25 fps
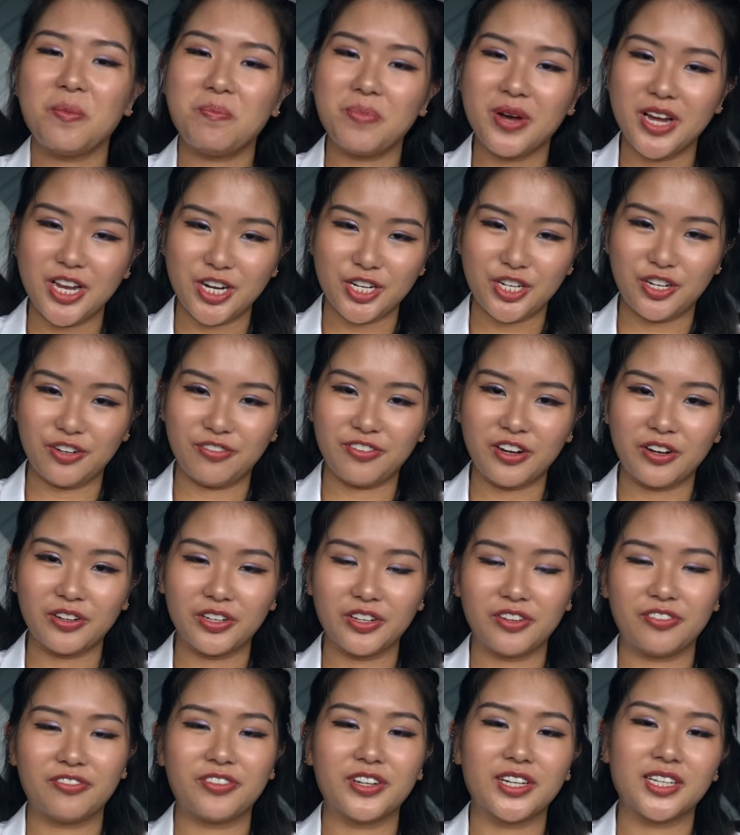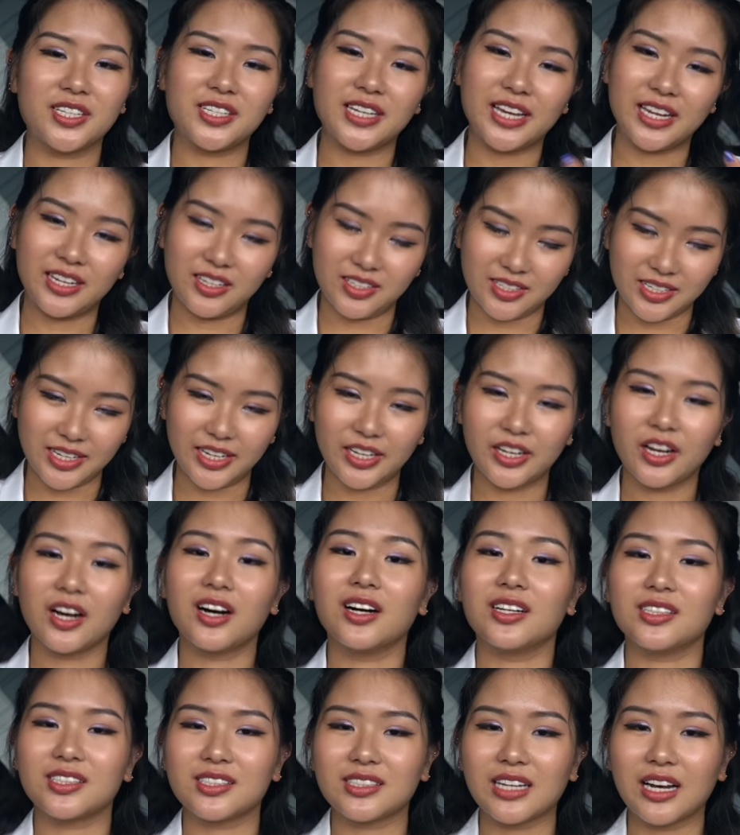But she found it first and it's like
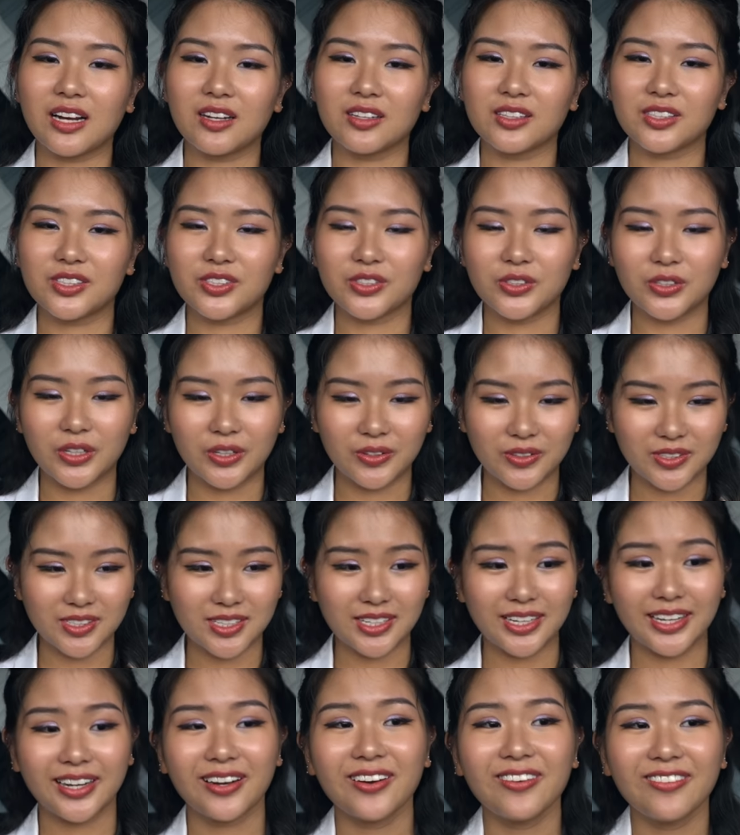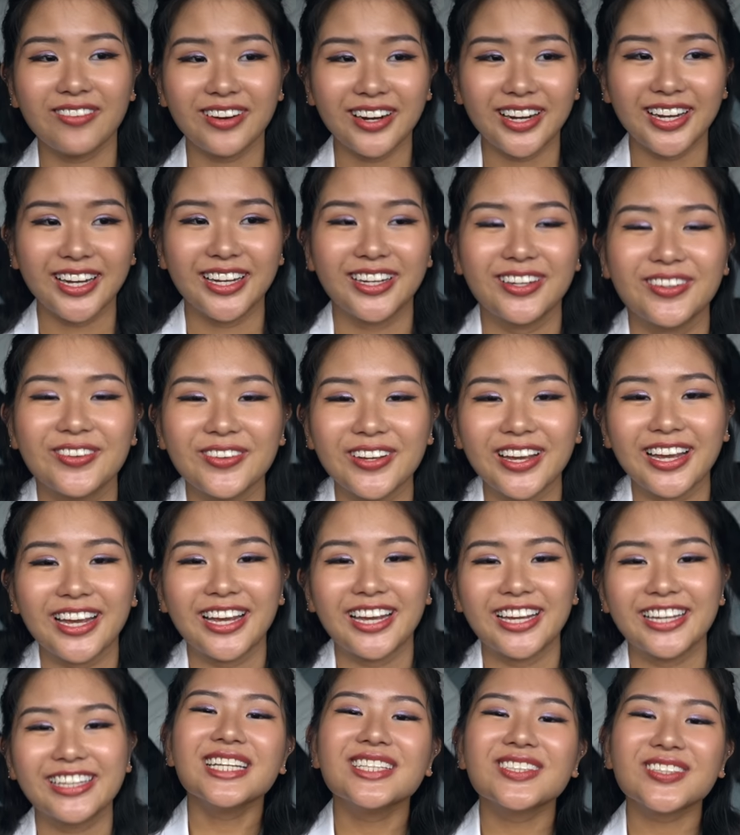her style. So I was like, alright,
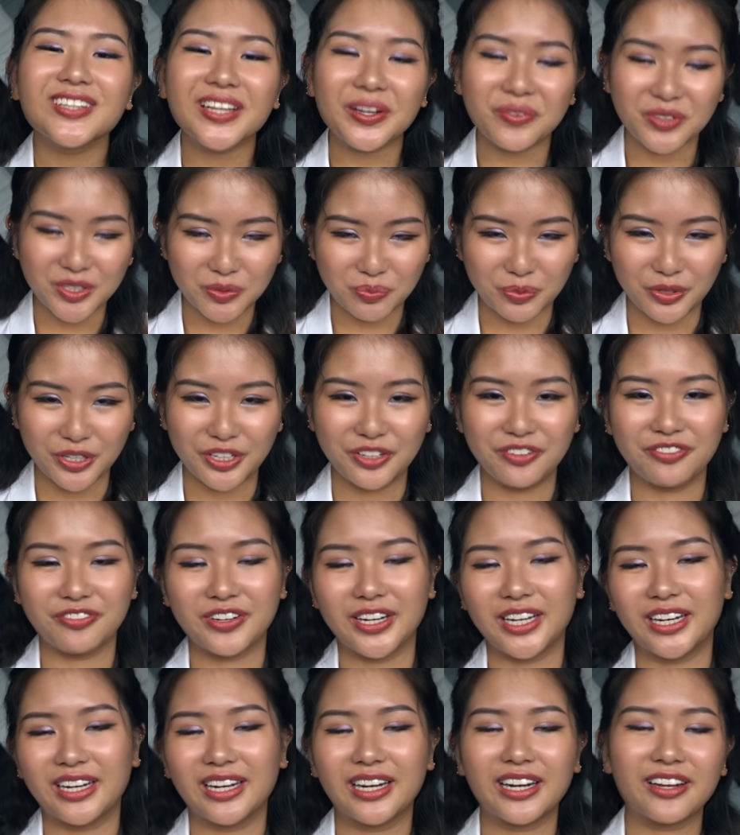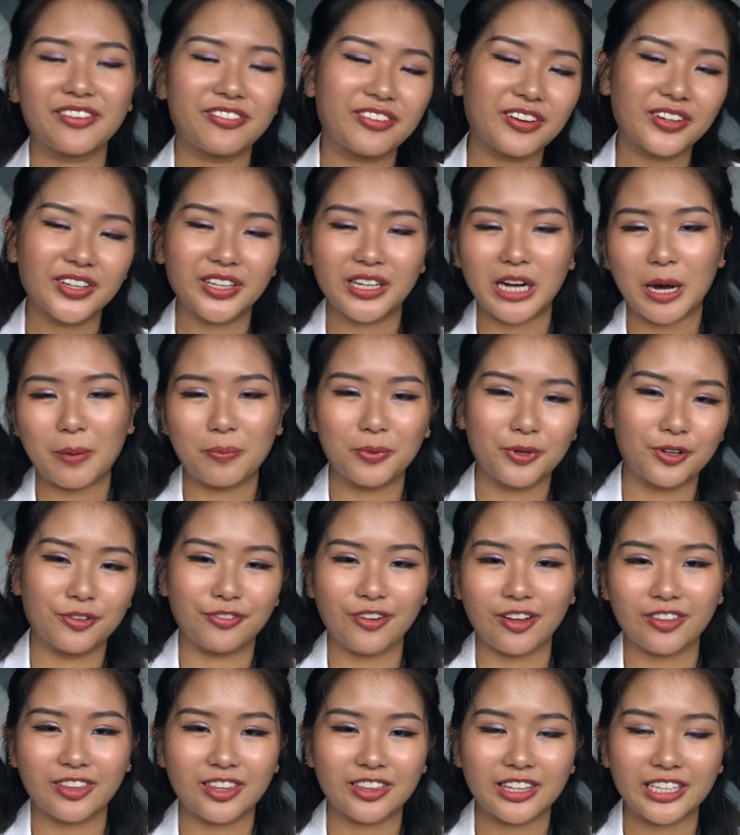okay. So that was pretty fun. And I found a couple
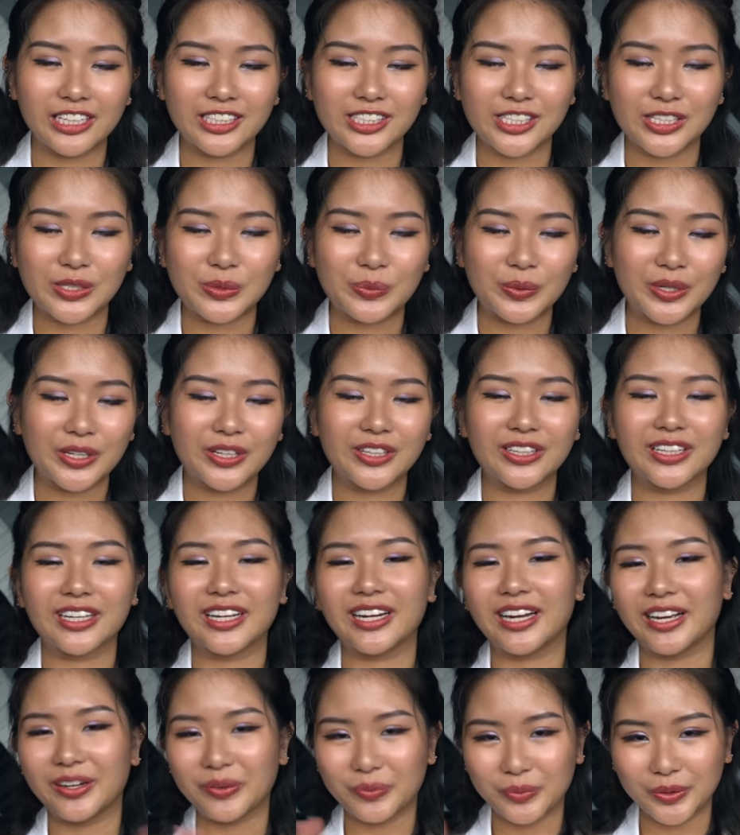of other things as well that I